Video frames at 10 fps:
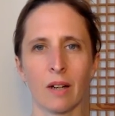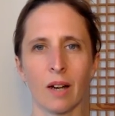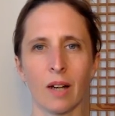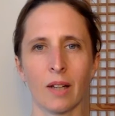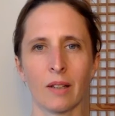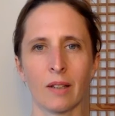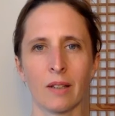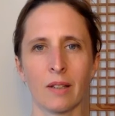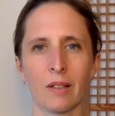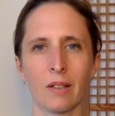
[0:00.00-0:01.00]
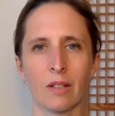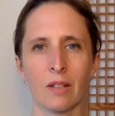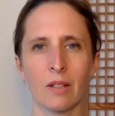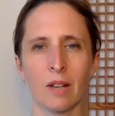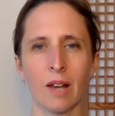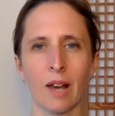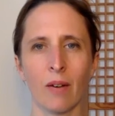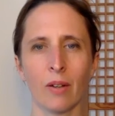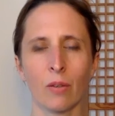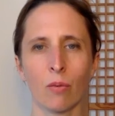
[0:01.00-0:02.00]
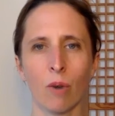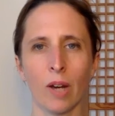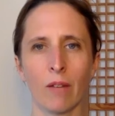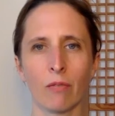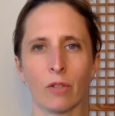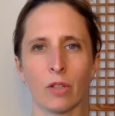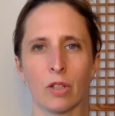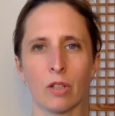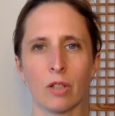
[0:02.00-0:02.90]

And just allowing the right foot